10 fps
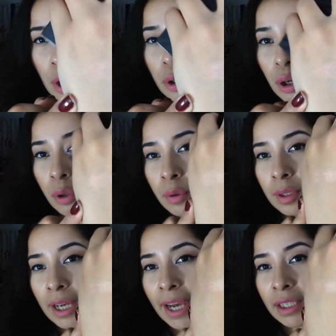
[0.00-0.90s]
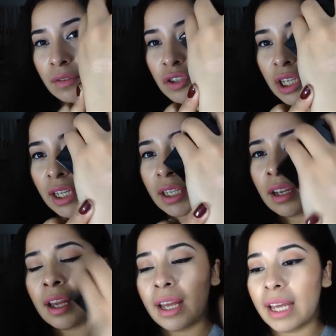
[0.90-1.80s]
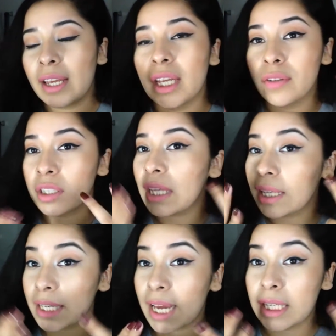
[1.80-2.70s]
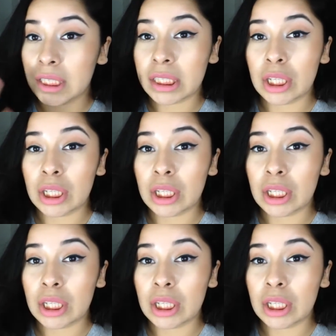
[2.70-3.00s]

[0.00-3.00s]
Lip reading: gold kind of shade. It gives you that nice